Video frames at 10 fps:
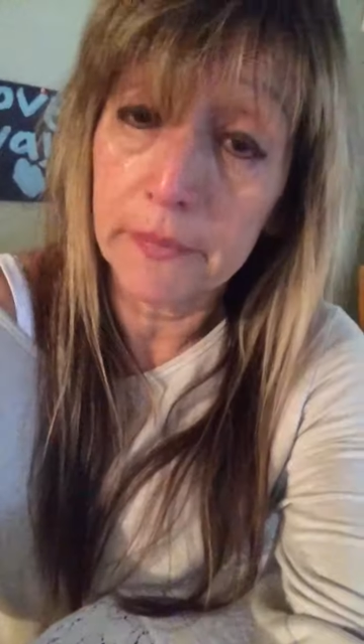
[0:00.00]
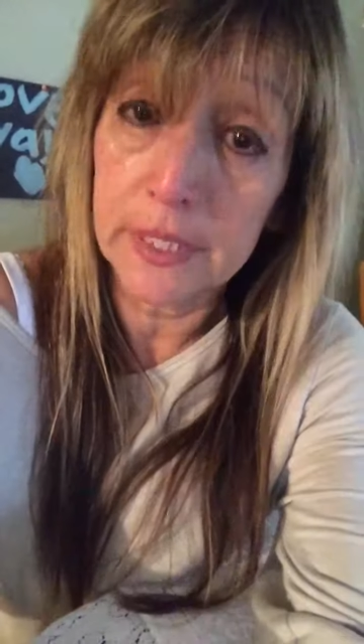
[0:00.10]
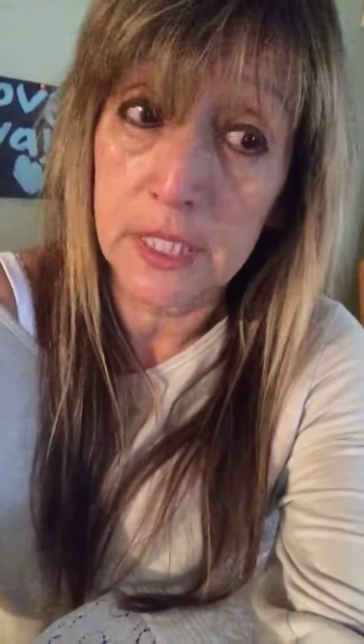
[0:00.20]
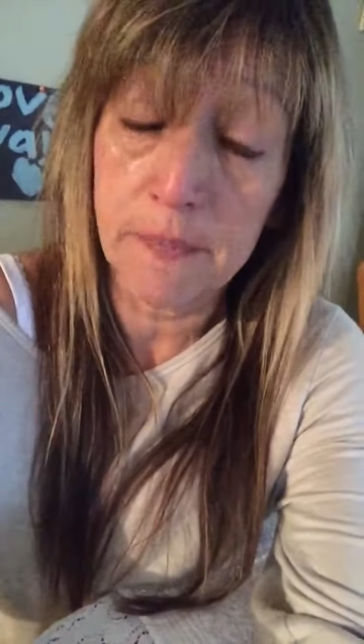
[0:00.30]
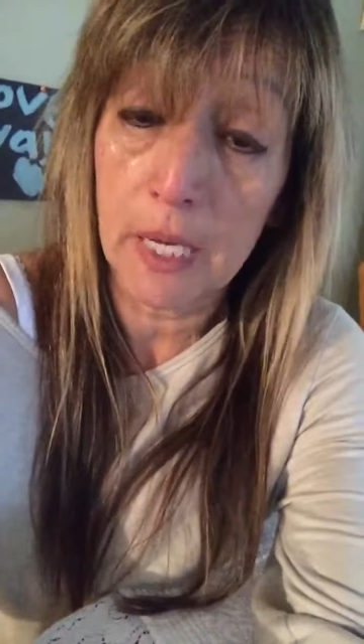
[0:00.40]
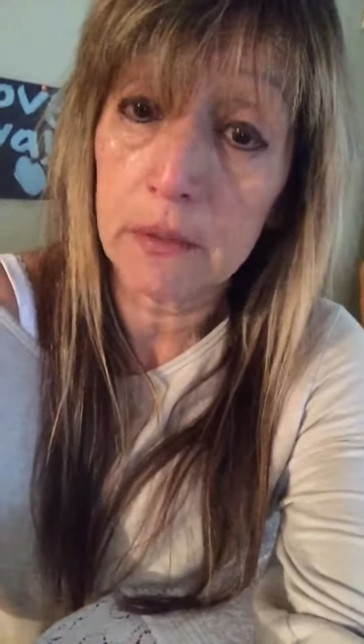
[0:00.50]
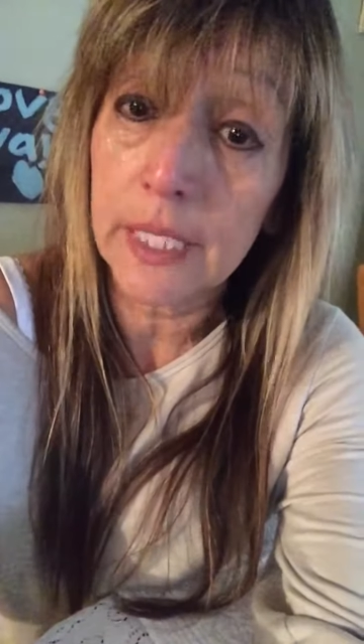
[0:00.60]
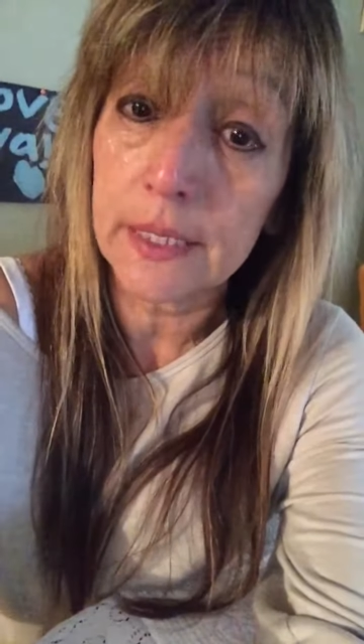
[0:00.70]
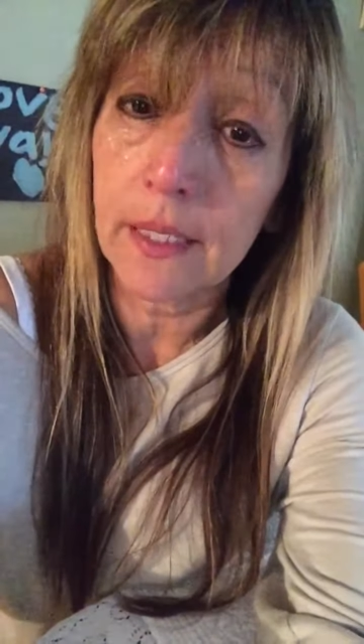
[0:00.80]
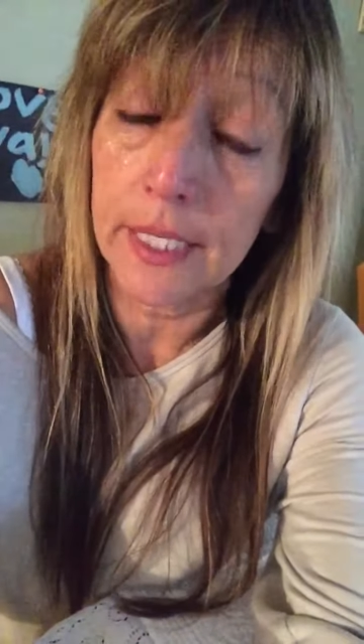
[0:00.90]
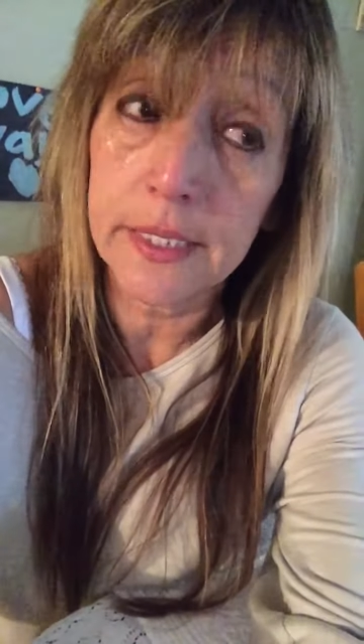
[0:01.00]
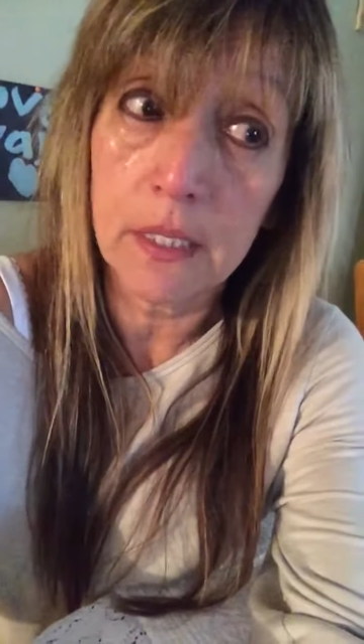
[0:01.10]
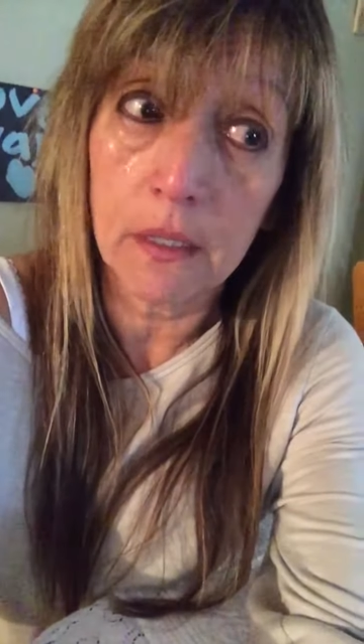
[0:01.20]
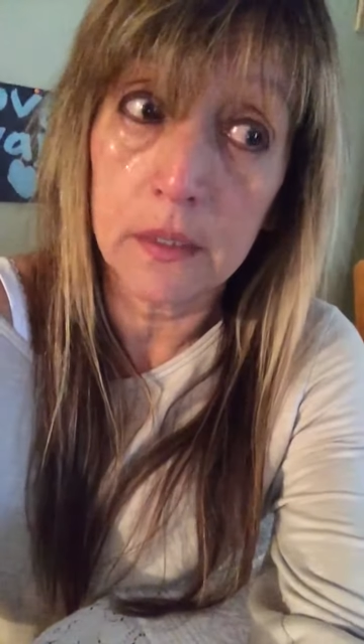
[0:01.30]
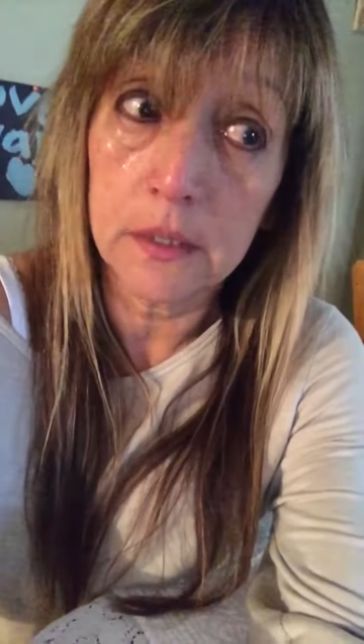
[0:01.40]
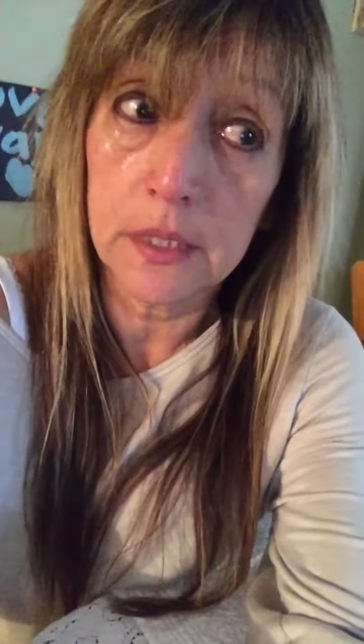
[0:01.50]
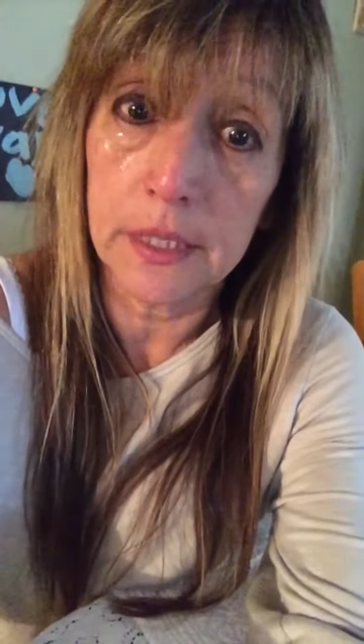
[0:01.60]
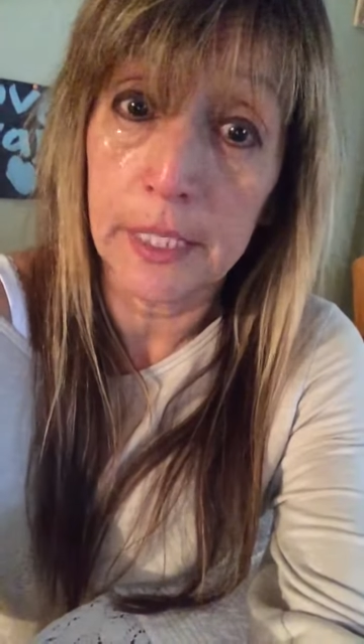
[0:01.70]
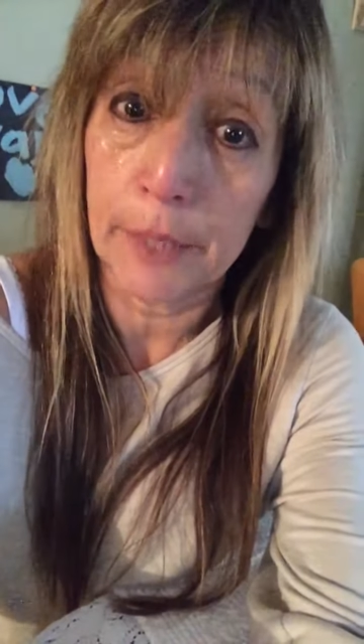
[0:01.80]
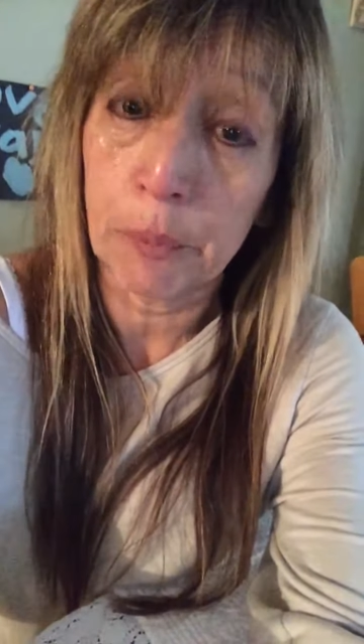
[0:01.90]
It smelled like Lysol,
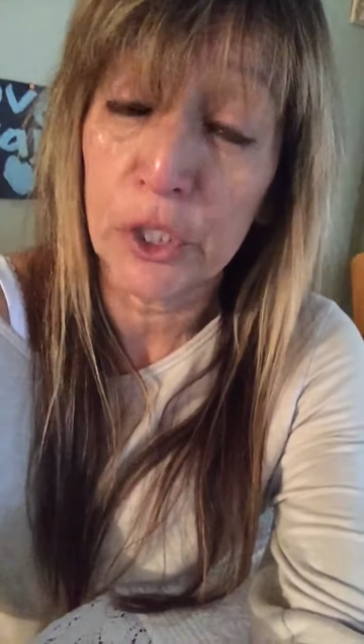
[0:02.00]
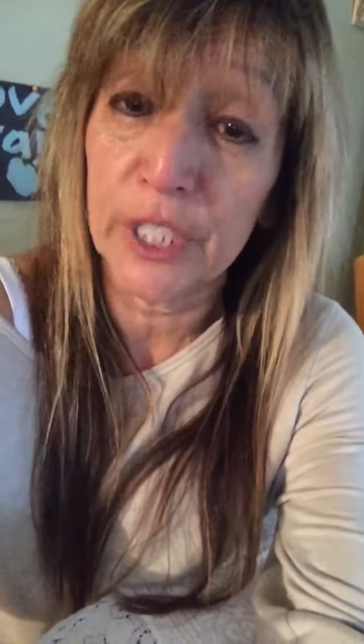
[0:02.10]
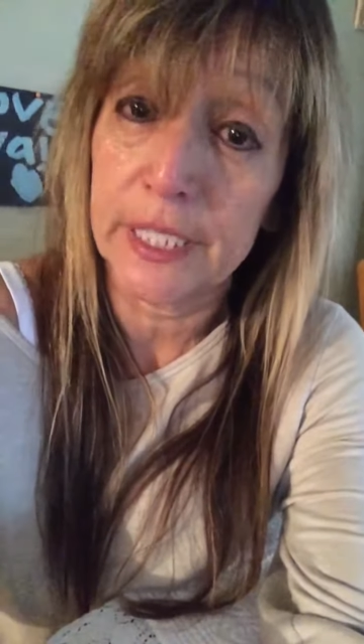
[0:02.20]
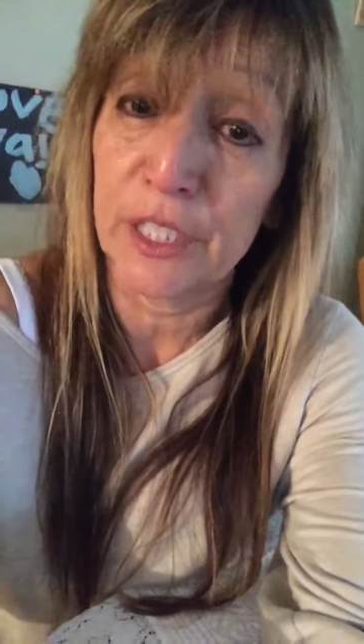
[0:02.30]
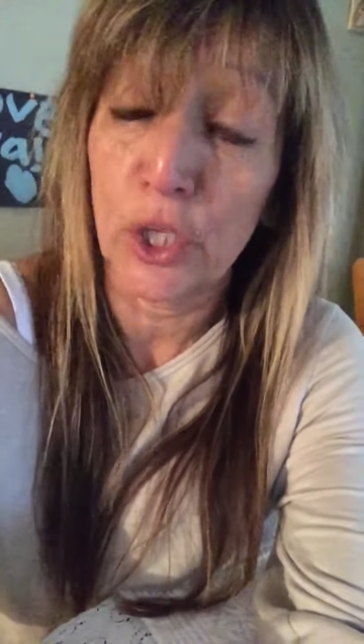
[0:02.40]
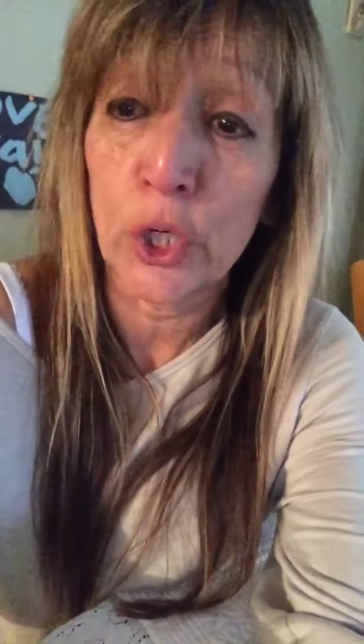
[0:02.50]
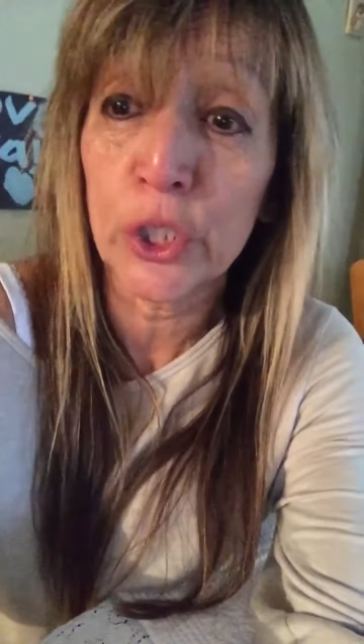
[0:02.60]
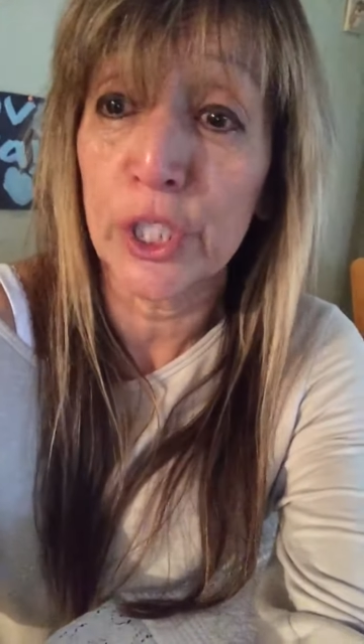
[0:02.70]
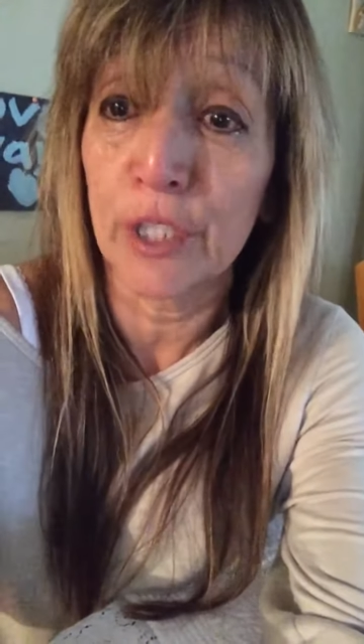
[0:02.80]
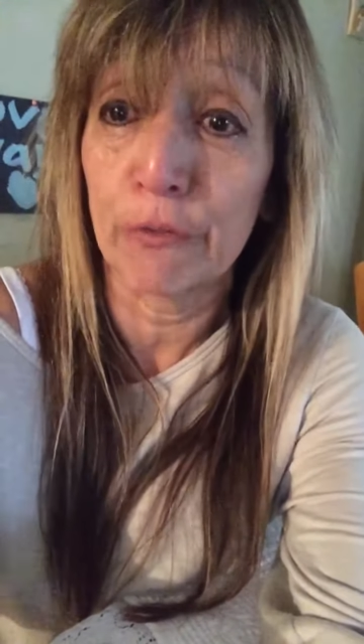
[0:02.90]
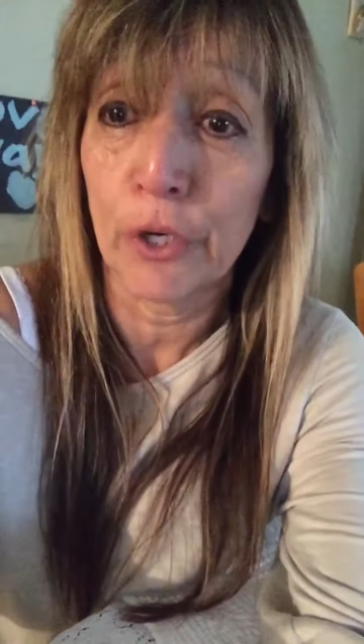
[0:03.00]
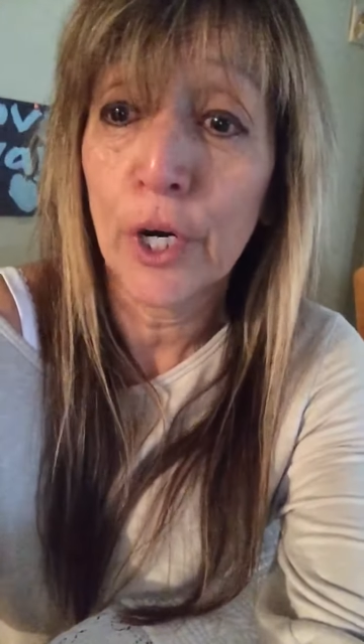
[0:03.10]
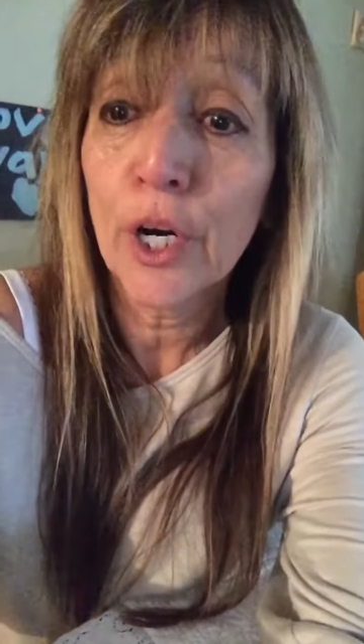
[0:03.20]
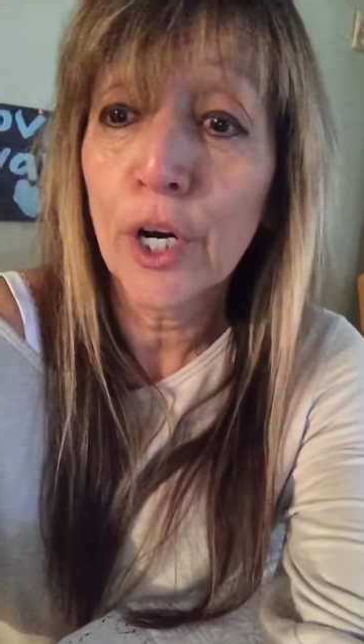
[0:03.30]
and they put it in the hood of her,